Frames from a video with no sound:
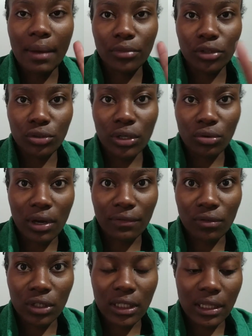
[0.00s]
I'm sure you
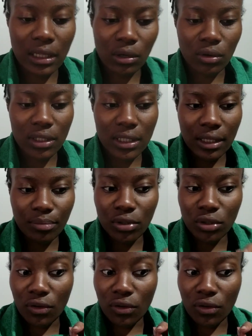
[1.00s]
have gotten the concept